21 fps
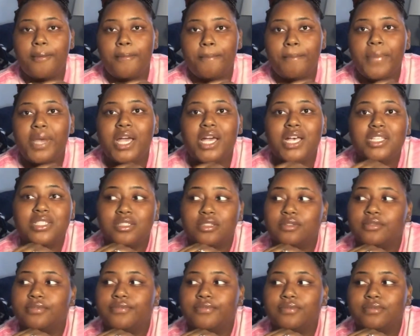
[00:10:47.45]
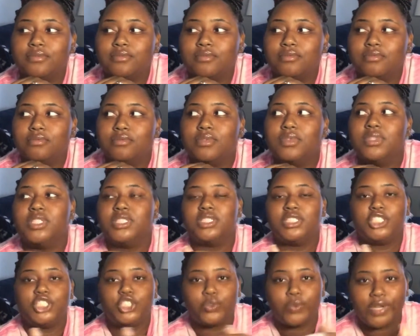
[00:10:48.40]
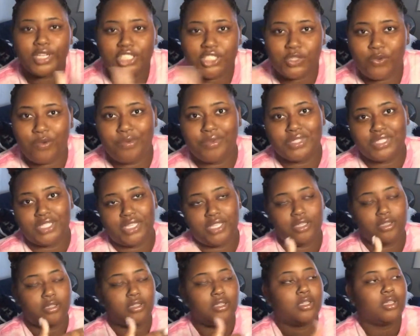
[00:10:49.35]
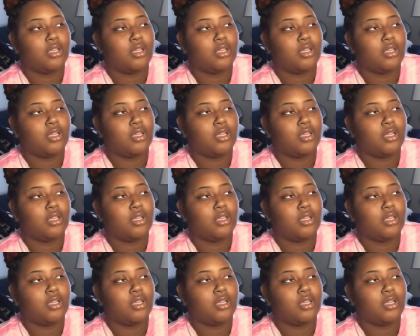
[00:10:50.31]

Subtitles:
because of the situation we was in.